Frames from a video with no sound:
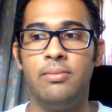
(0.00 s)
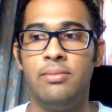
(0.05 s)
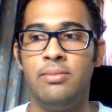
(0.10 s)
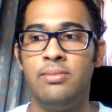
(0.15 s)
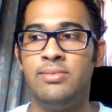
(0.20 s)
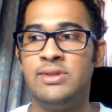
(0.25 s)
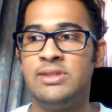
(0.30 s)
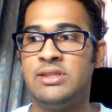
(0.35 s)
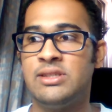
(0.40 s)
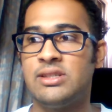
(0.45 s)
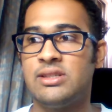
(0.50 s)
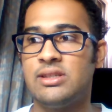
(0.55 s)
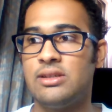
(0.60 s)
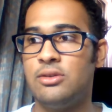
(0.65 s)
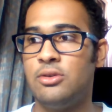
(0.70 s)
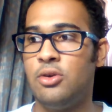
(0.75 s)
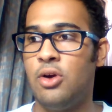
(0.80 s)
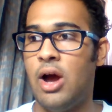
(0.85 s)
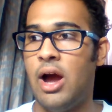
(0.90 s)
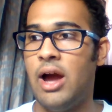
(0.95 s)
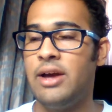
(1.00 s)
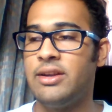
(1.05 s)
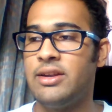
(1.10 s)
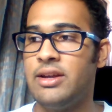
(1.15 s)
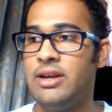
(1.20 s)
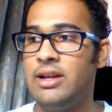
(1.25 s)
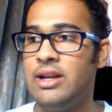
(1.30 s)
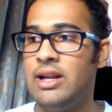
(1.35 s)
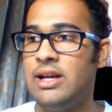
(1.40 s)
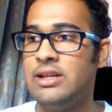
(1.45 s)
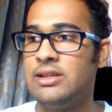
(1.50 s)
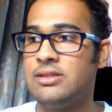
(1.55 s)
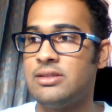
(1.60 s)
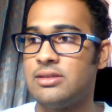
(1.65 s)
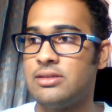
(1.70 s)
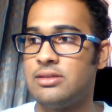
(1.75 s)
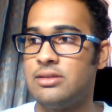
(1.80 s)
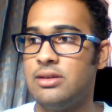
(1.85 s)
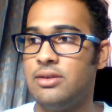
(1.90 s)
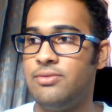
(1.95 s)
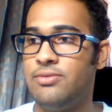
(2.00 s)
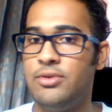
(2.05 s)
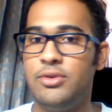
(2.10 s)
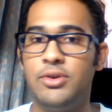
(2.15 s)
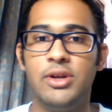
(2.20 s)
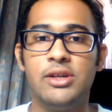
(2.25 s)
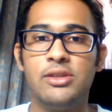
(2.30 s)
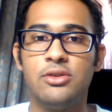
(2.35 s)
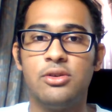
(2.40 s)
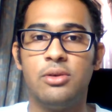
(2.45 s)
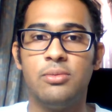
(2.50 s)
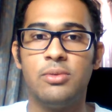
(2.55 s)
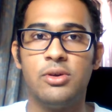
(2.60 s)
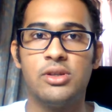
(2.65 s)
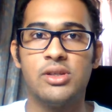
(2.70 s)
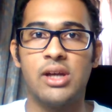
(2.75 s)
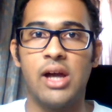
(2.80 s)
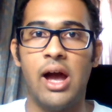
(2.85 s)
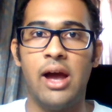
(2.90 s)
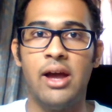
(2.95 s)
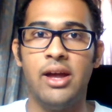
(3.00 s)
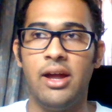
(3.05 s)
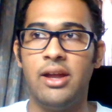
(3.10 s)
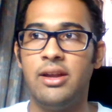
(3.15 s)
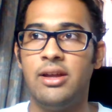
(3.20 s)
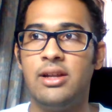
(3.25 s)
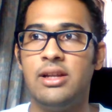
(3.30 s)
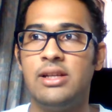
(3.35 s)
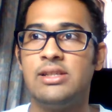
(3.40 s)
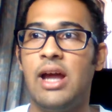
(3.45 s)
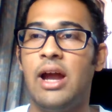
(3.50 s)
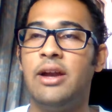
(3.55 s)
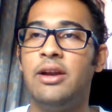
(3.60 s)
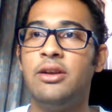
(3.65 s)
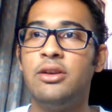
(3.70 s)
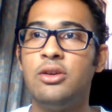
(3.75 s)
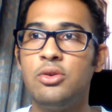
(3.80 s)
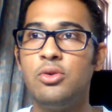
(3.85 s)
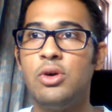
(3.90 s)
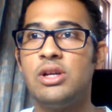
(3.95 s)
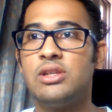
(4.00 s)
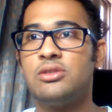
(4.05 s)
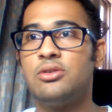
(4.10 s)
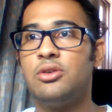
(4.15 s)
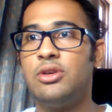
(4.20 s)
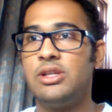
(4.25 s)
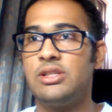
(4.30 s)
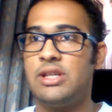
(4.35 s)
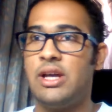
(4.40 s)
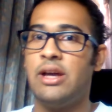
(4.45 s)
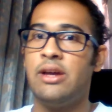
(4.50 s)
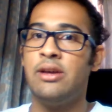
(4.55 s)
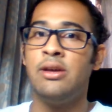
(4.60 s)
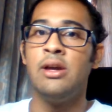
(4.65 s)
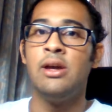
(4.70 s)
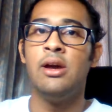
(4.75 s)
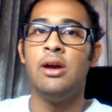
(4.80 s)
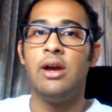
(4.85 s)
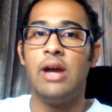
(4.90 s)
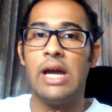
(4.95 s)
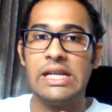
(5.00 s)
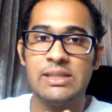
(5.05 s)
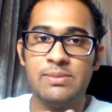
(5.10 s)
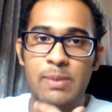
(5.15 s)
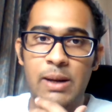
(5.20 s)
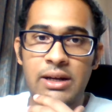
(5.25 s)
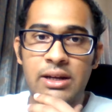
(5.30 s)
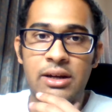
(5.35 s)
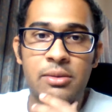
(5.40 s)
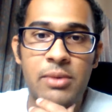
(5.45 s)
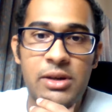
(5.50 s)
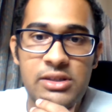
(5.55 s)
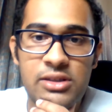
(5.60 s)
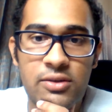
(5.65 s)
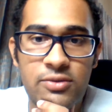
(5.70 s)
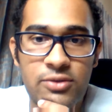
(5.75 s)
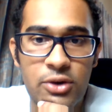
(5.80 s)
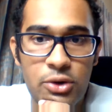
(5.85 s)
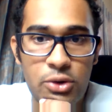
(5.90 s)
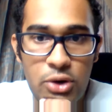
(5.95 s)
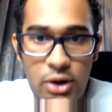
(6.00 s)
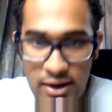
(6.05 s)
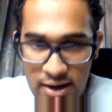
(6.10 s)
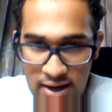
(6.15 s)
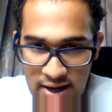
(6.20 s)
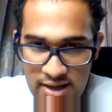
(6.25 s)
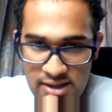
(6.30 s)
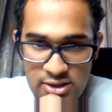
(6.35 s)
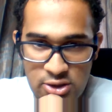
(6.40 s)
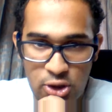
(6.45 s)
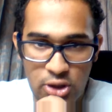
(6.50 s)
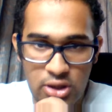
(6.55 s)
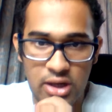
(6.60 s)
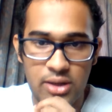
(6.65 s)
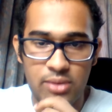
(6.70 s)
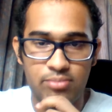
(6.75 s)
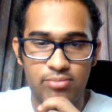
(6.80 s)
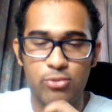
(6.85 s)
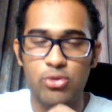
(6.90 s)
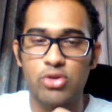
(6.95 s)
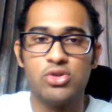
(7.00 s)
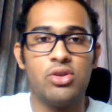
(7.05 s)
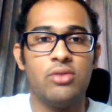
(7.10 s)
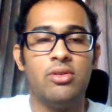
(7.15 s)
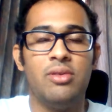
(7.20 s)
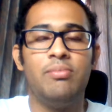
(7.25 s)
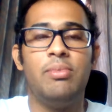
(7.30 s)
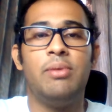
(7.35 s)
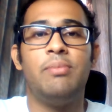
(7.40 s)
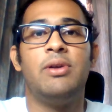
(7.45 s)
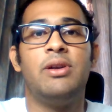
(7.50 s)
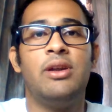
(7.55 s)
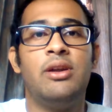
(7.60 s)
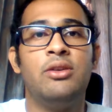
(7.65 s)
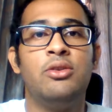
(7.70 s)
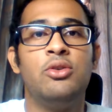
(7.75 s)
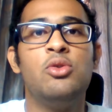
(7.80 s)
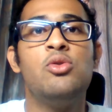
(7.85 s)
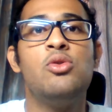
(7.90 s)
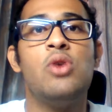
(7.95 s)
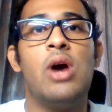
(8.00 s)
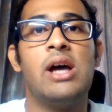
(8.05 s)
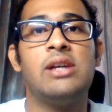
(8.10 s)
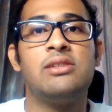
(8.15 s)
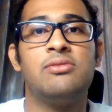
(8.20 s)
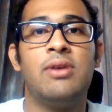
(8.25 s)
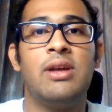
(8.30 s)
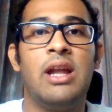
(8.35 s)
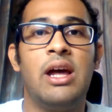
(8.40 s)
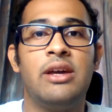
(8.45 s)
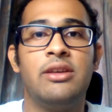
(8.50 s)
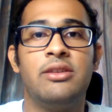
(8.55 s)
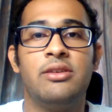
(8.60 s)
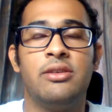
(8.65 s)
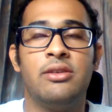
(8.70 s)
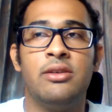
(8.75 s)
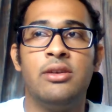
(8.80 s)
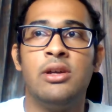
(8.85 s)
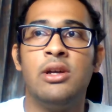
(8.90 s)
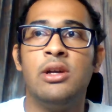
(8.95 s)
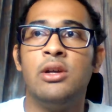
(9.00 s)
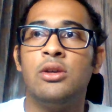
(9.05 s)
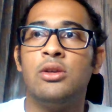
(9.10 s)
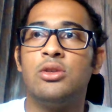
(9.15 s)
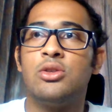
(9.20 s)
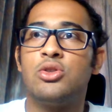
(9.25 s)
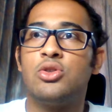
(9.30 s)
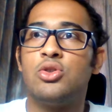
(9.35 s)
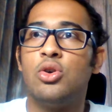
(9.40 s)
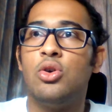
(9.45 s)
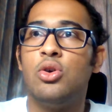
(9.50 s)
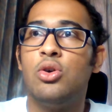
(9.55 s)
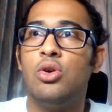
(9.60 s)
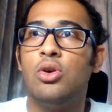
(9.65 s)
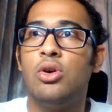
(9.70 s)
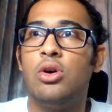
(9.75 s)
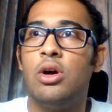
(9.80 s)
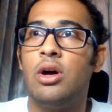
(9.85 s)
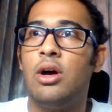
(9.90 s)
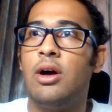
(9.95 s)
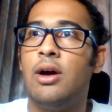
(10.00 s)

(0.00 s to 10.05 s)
which I realized a few days ago, because I realized I didn't do as good as I expected myself to do, and I saw that most of the people didn't do as well either. So